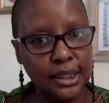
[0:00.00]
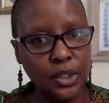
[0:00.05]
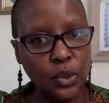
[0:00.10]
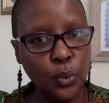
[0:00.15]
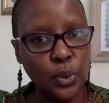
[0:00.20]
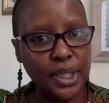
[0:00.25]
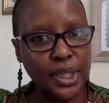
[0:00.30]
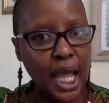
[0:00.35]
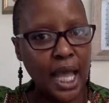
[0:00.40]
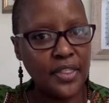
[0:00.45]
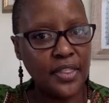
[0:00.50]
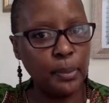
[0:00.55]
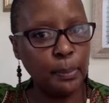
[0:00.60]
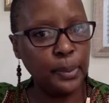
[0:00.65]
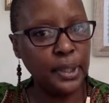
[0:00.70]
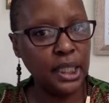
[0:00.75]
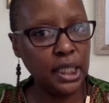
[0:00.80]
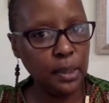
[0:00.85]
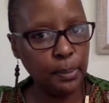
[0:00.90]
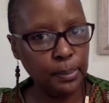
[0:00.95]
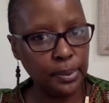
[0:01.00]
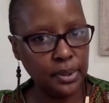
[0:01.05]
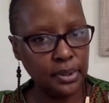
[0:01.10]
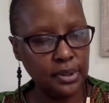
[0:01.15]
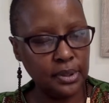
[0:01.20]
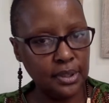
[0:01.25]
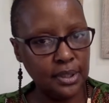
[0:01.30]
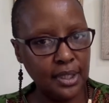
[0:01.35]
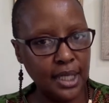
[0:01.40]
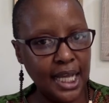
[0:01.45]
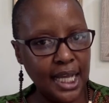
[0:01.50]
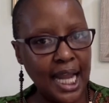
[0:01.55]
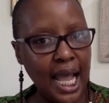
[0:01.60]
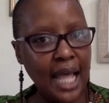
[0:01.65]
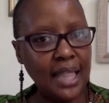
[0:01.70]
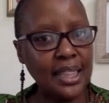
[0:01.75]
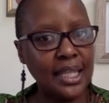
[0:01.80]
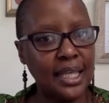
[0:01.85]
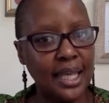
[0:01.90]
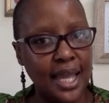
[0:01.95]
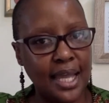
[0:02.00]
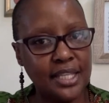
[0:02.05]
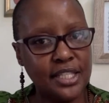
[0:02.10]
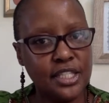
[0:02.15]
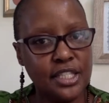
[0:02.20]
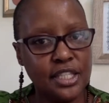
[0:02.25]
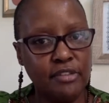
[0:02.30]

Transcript: with other people and other cases